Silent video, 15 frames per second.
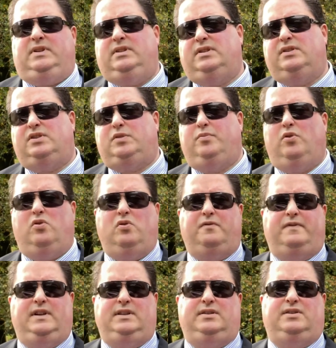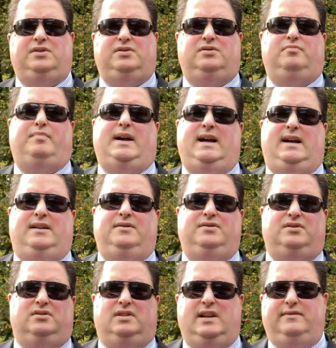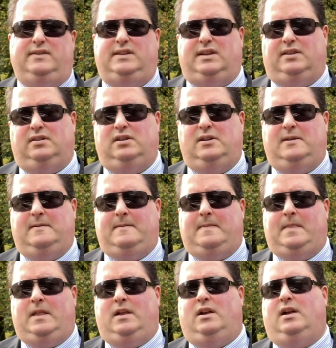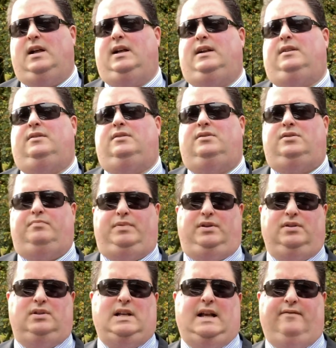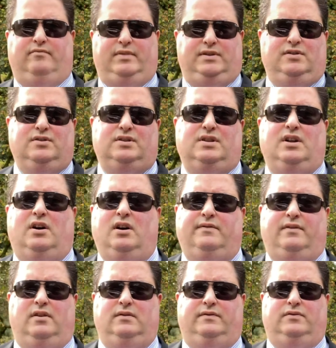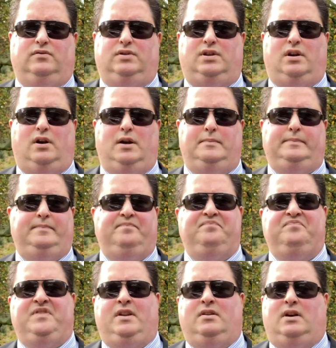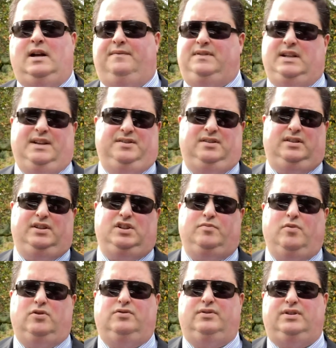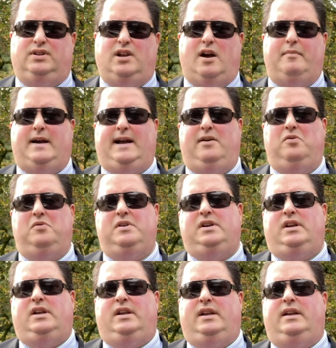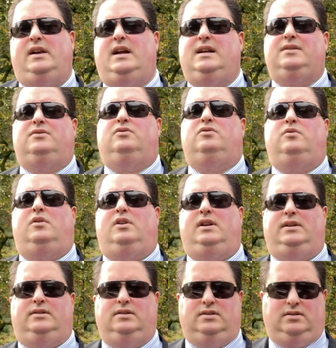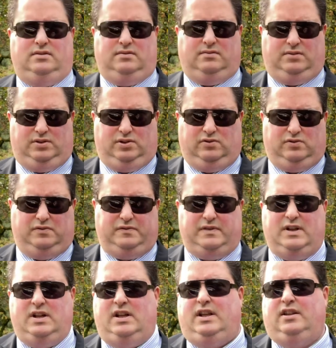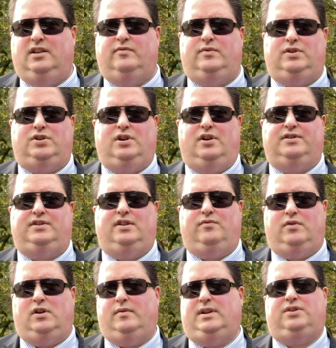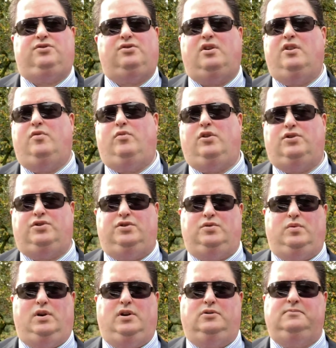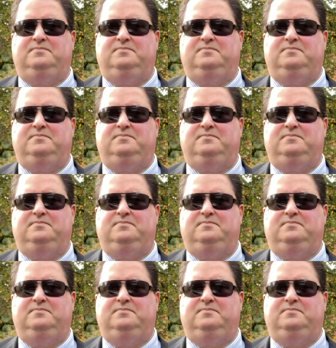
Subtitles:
sport, fitness, bands, and everything. And because I haven't been using the iPhone full time, I have tested each model that's come out. It hasn't quite sort of given the chance to think, well, let's try the watch as well.